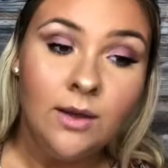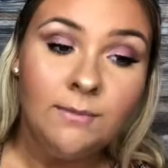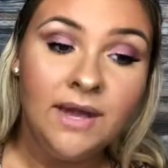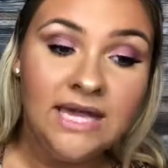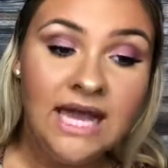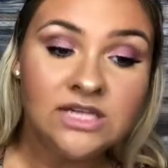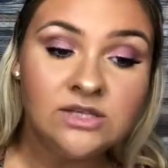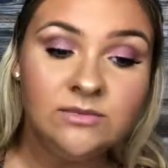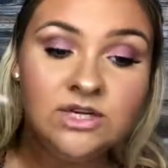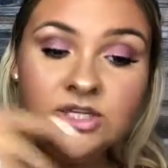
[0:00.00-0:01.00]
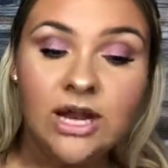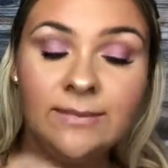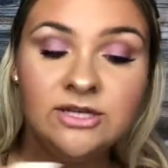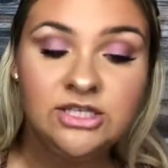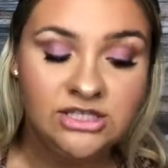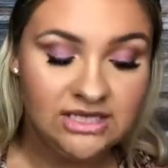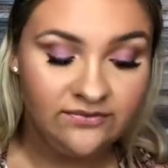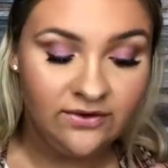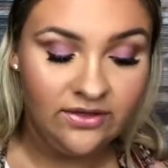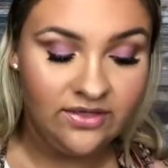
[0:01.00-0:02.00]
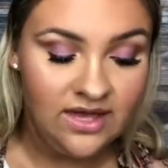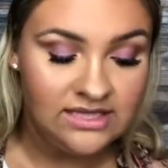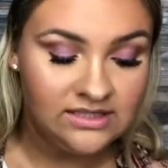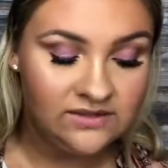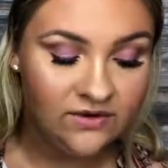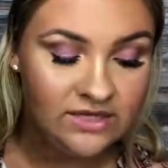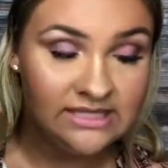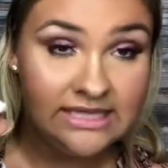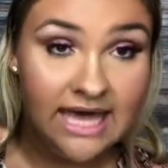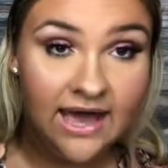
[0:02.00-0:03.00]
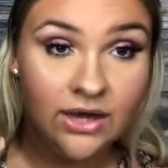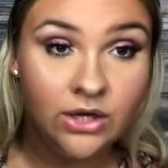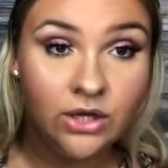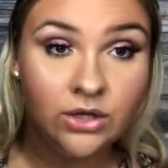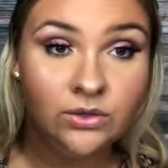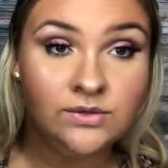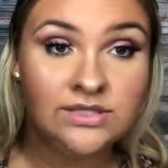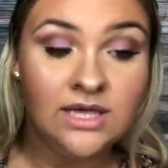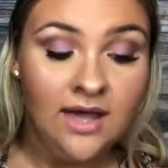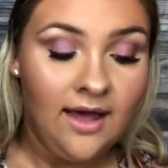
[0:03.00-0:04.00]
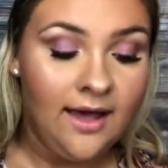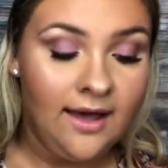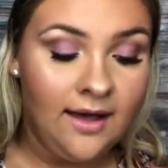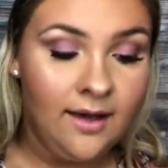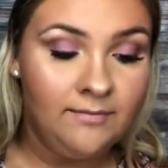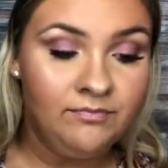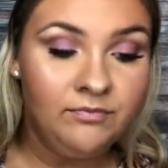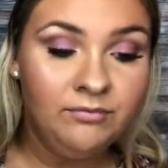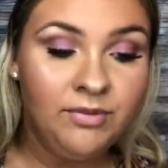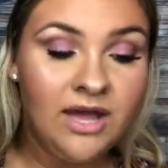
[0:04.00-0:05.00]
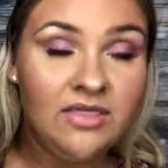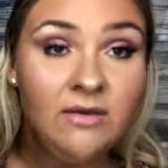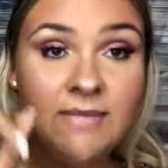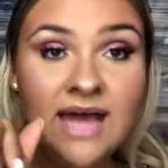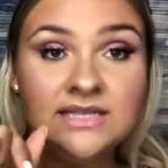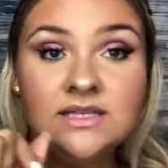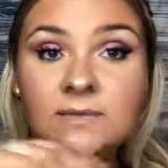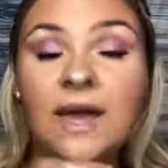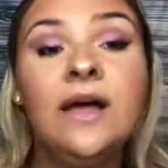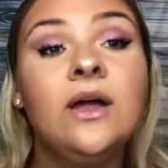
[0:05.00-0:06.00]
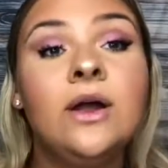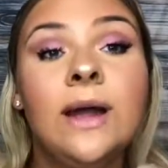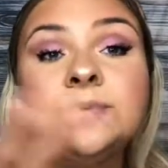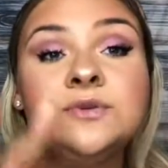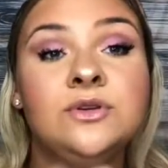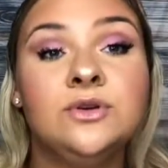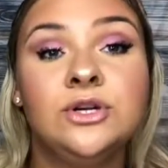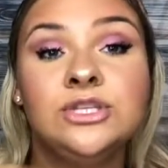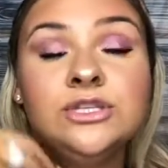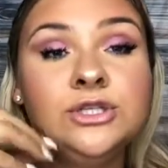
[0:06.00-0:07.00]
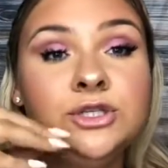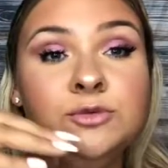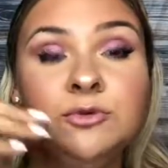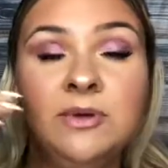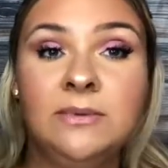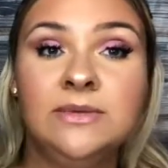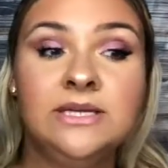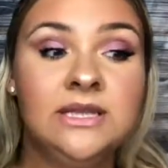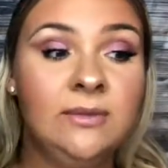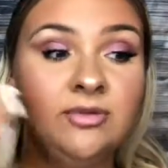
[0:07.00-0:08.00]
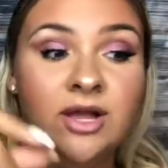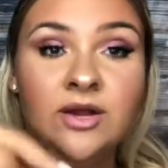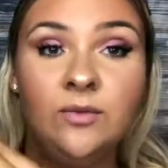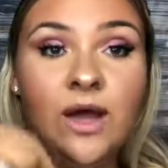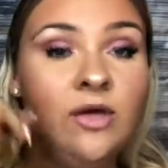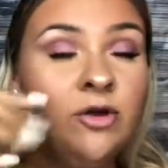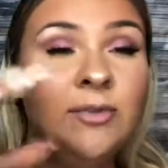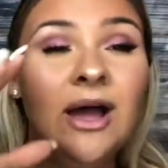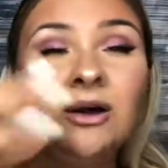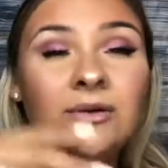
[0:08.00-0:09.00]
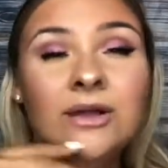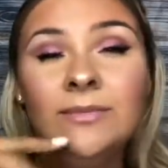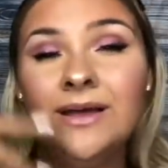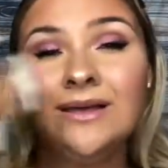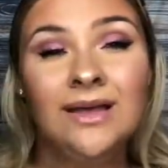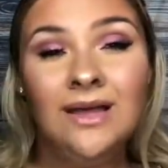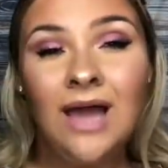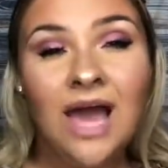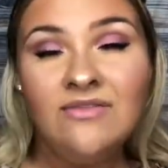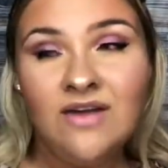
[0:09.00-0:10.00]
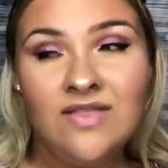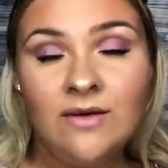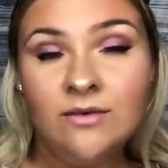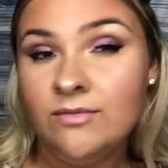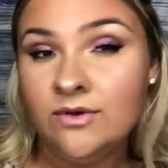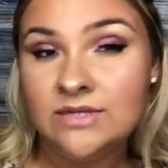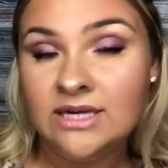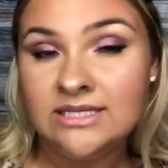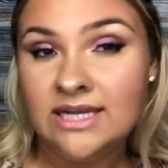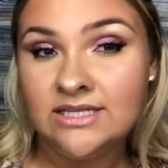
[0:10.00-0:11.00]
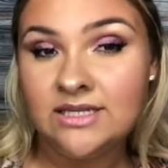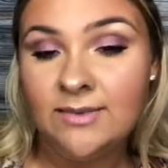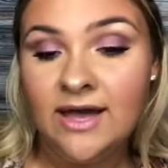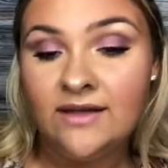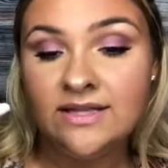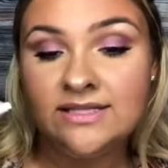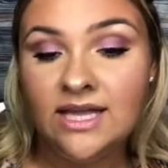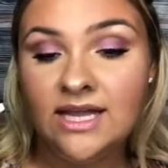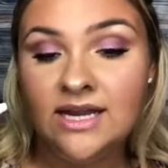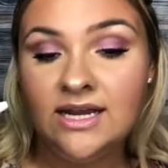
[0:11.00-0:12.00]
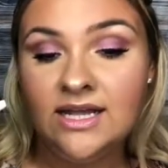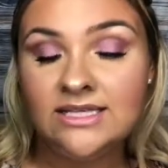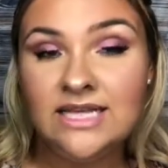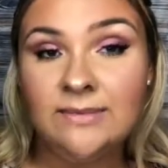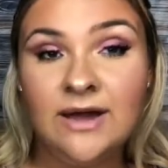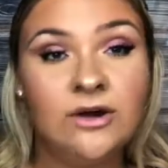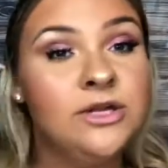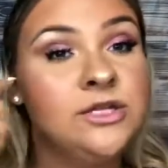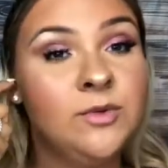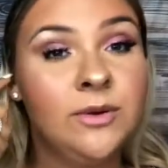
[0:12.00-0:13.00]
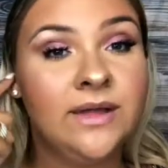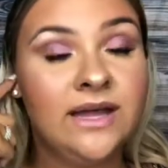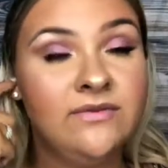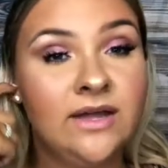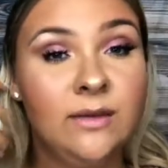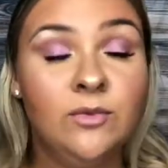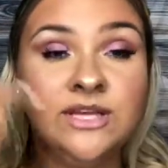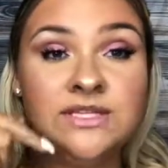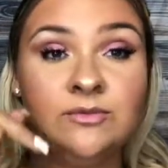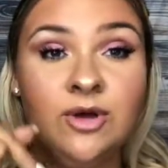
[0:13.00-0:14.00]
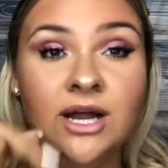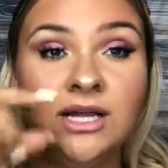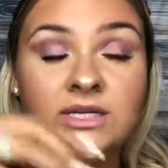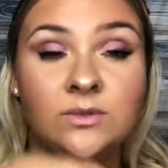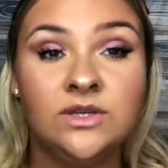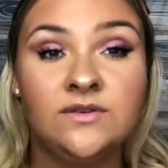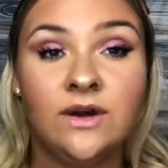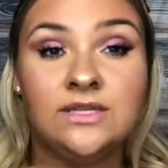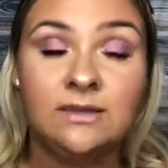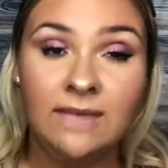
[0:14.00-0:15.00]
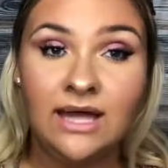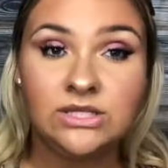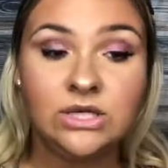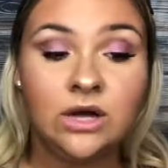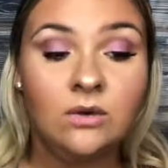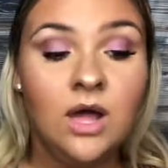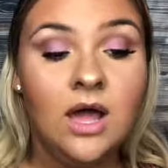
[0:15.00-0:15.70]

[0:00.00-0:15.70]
But yeah, so I'm going to try a bunch of different things as far as that goes. But the mattes in the palette are absolutely gorgeous, super pigmented, they blend well. They're powdery, but I find that with most Anastasia palettes, and it's not powdery to the point where like I feel like I'm wasting product as far as the mattes go.